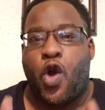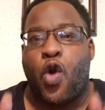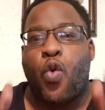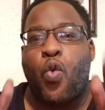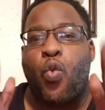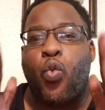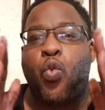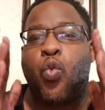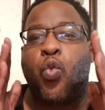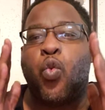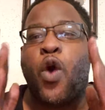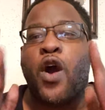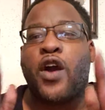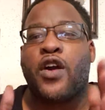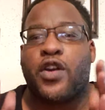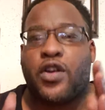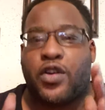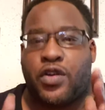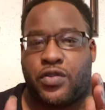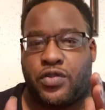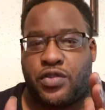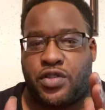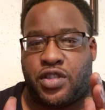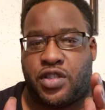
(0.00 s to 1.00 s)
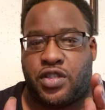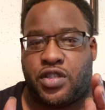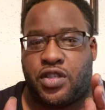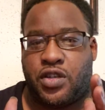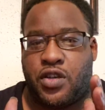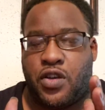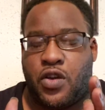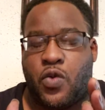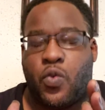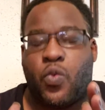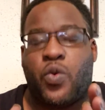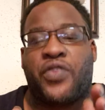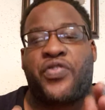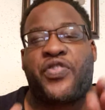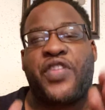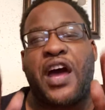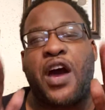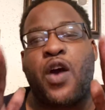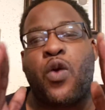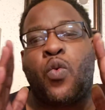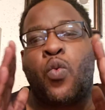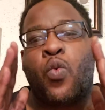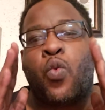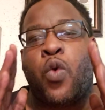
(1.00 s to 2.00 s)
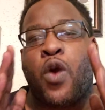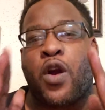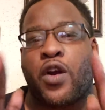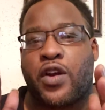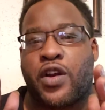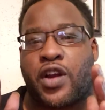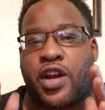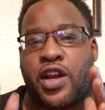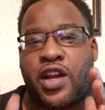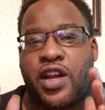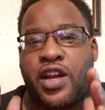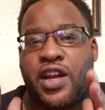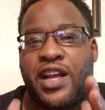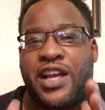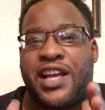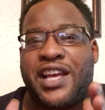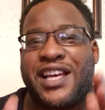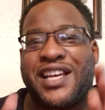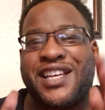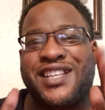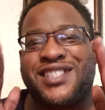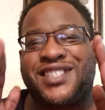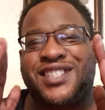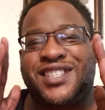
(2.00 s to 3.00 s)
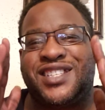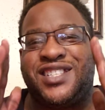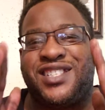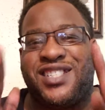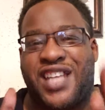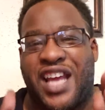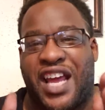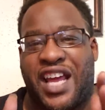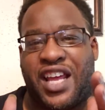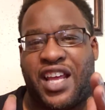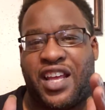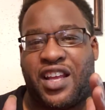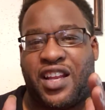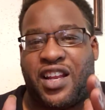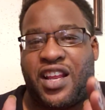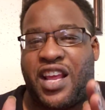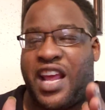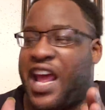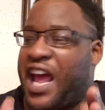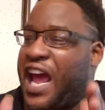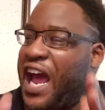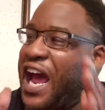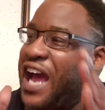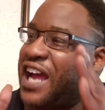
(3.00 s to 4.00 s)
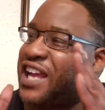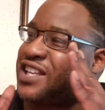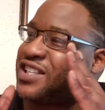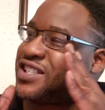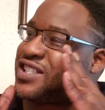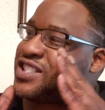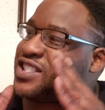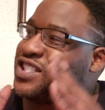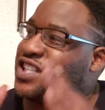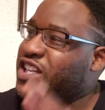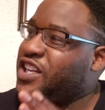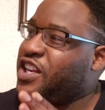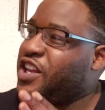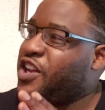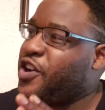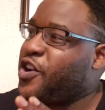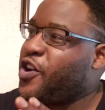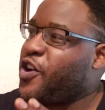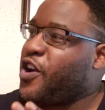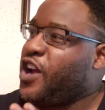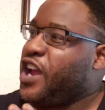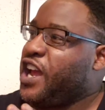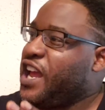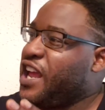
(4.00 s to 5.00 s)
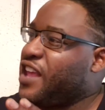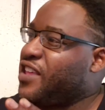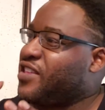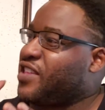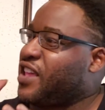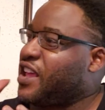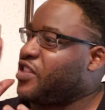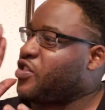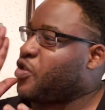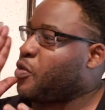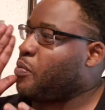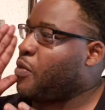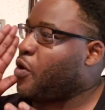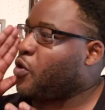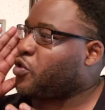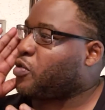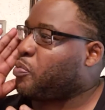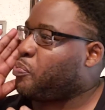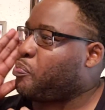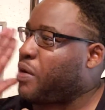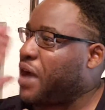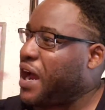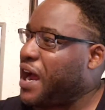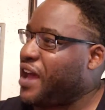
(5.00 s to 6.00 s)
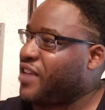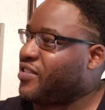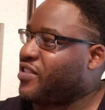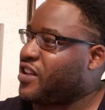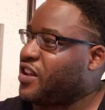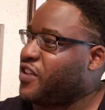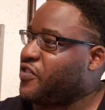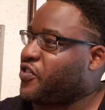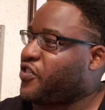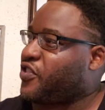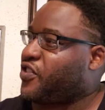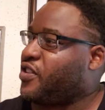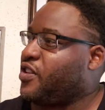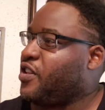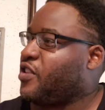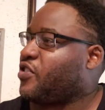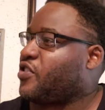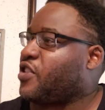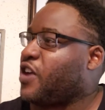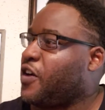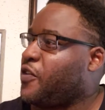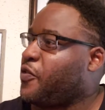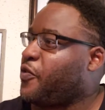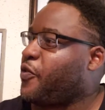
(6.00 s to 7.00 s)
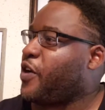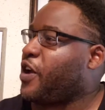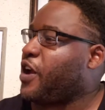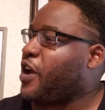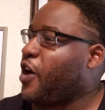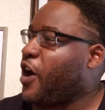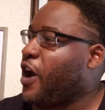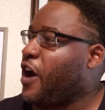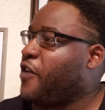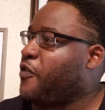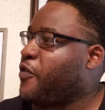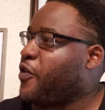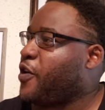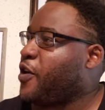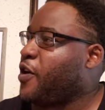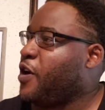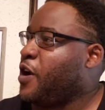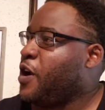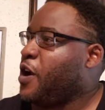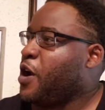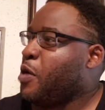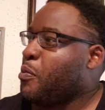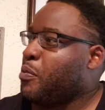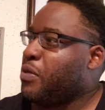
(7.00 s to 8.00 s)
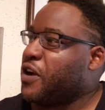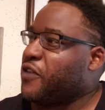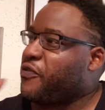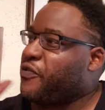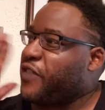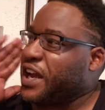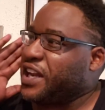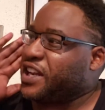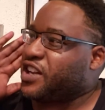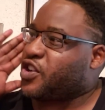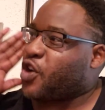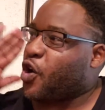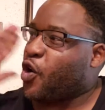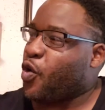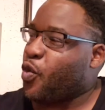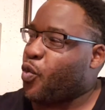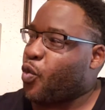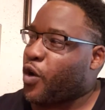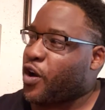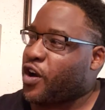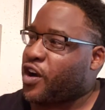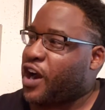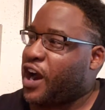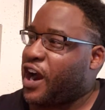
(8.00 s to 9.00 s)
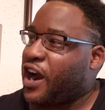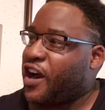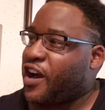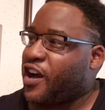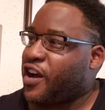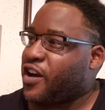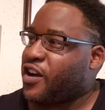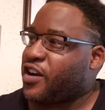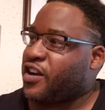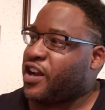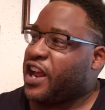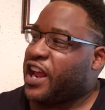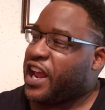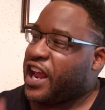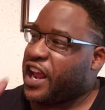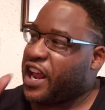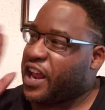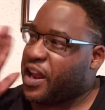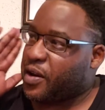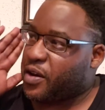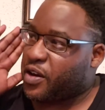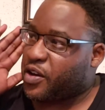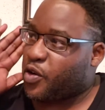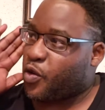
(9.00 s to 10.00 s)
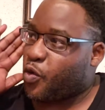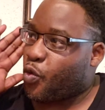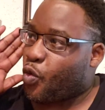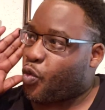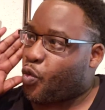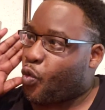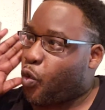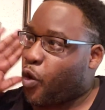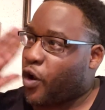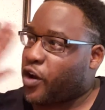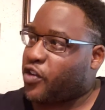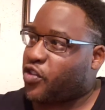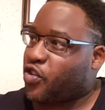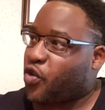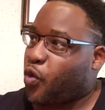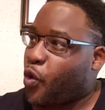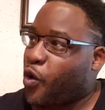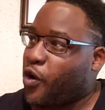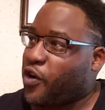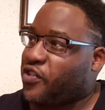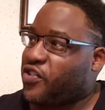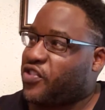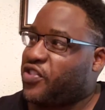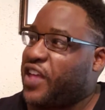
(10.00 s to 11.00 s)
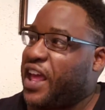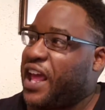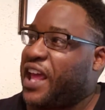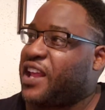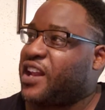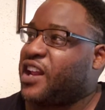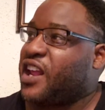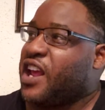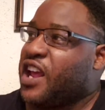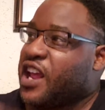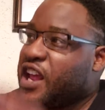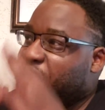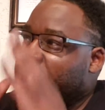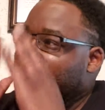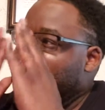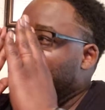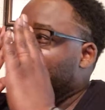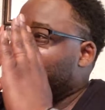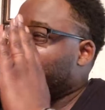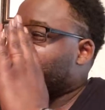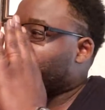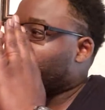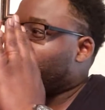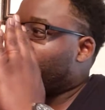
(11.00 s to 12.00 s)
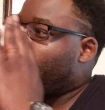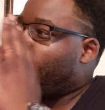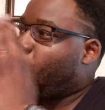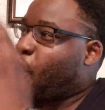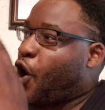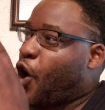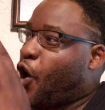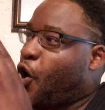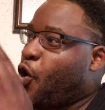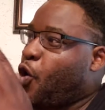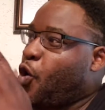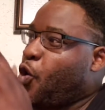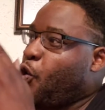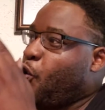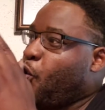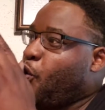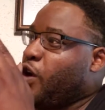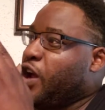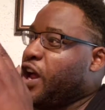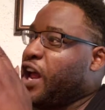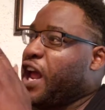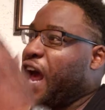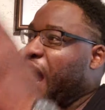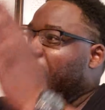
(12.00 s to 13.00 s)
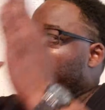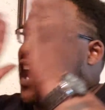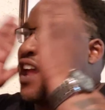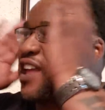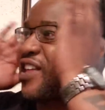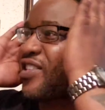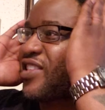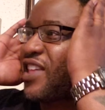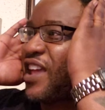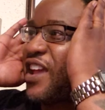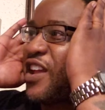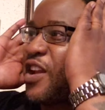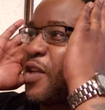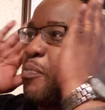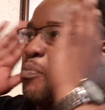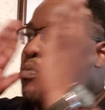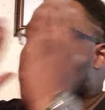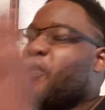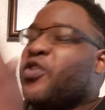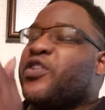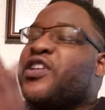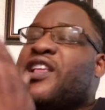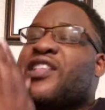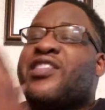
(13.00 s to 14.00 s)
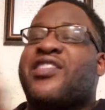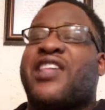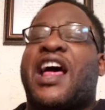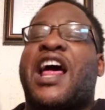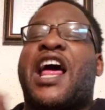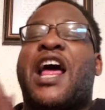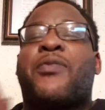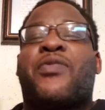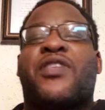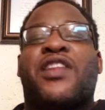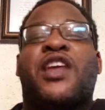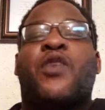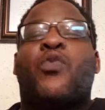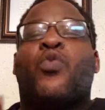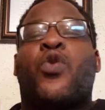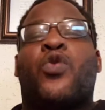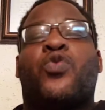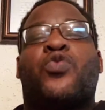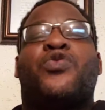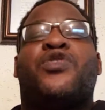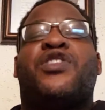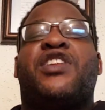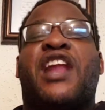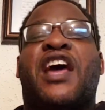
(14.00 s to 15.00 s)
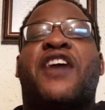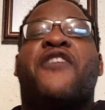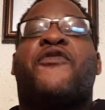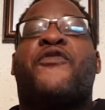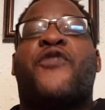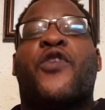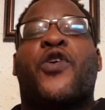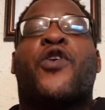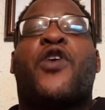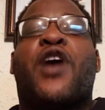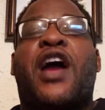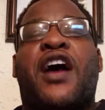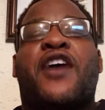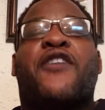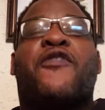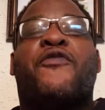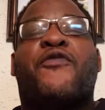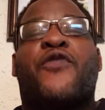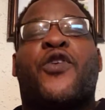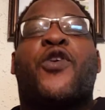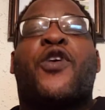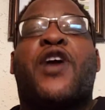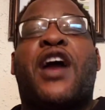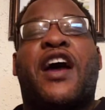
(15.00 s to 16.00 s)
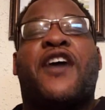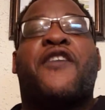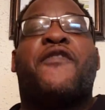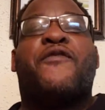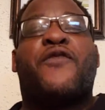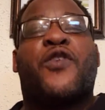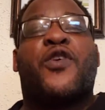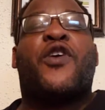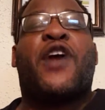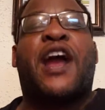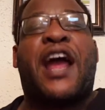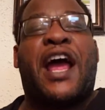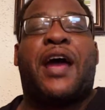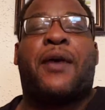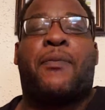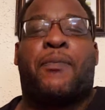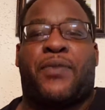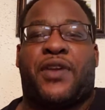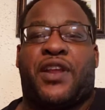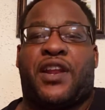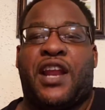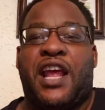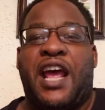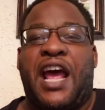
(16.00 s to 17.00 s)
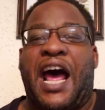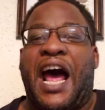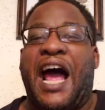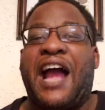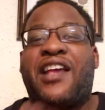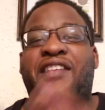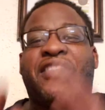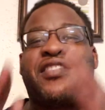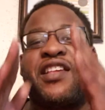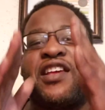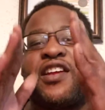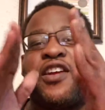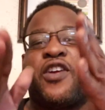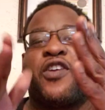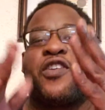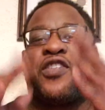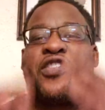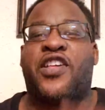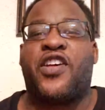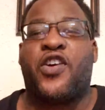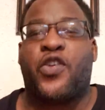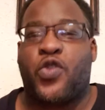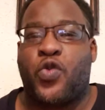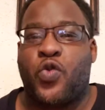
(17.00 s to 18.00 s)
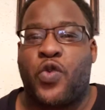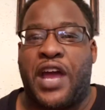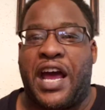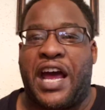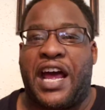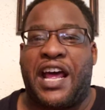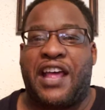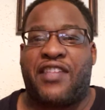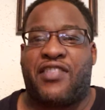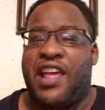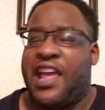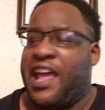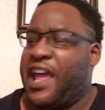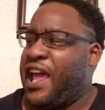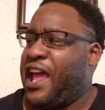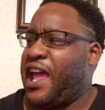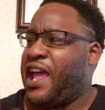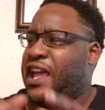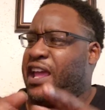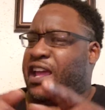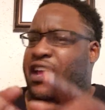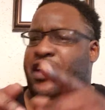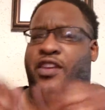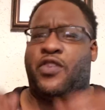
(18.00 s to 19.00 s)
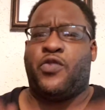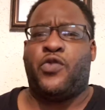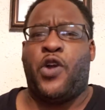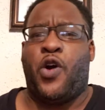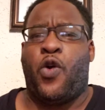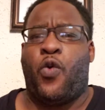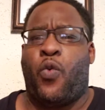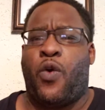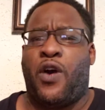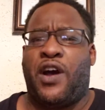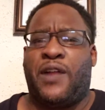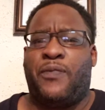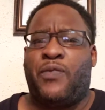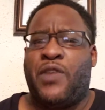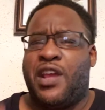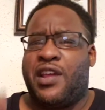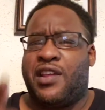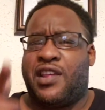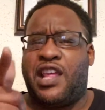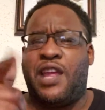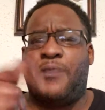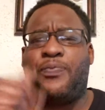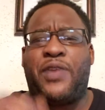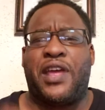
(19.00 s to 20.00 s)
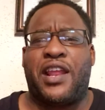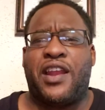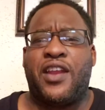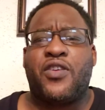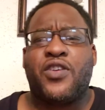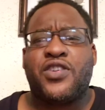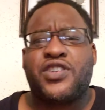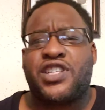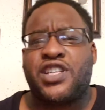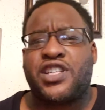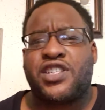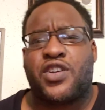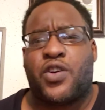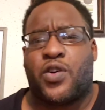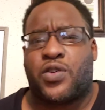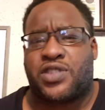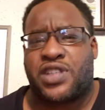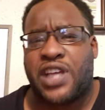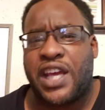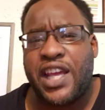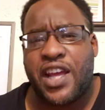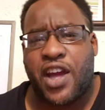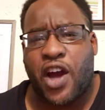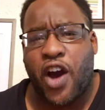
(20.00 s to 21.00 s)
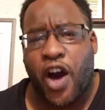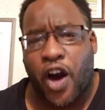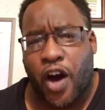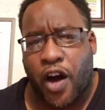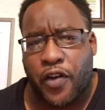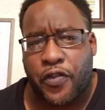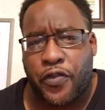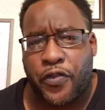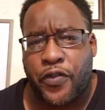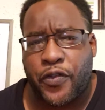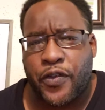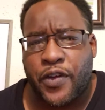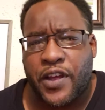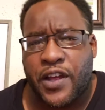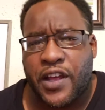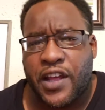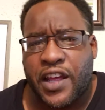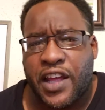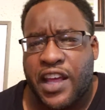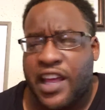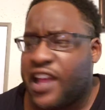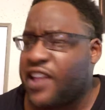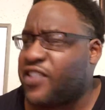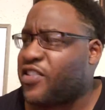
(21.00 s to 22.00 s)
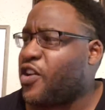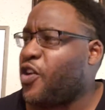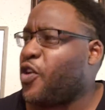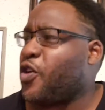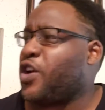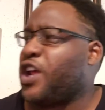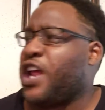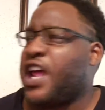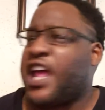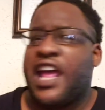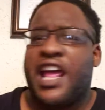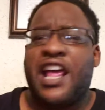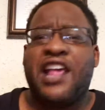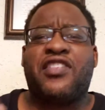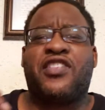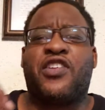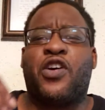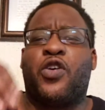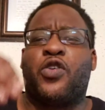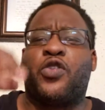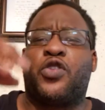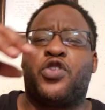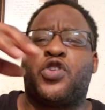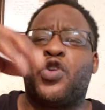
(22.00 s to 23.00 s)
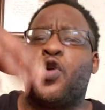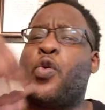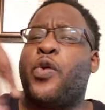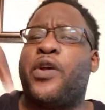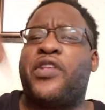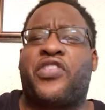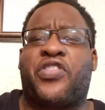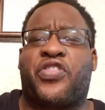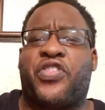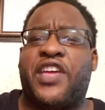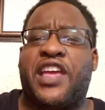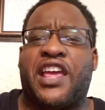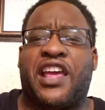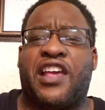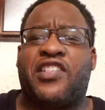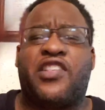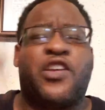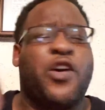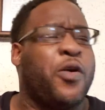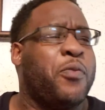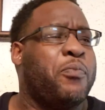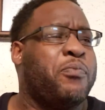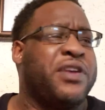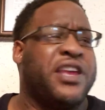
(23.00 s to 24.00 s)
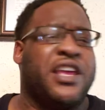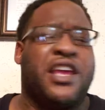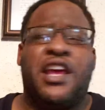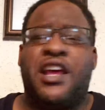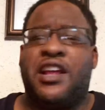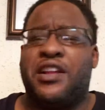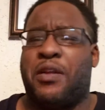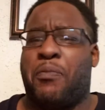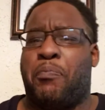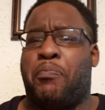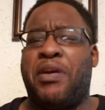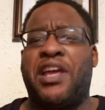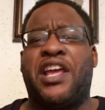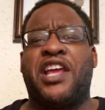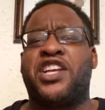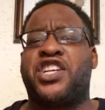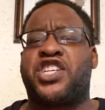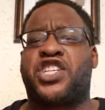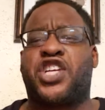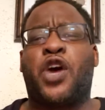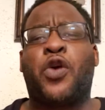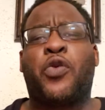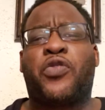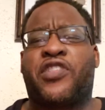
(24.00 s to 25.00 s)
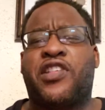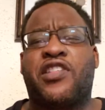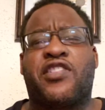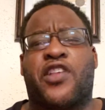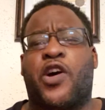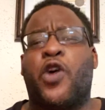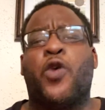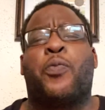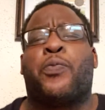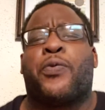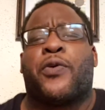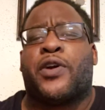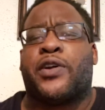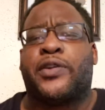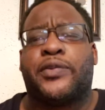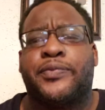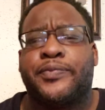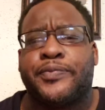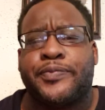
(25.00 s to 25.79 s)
Words without work is dead. I can sit here and say the most positive stuff ever, but if I don't work hard and work towards that actual goal, I can say it a million times and it will never, ever, ever happen. I can sit here and tell you guys, hey, you know what? Keep that energy, is going to take off. It's going to do its thing. It's going to be the biggest show since Oprah.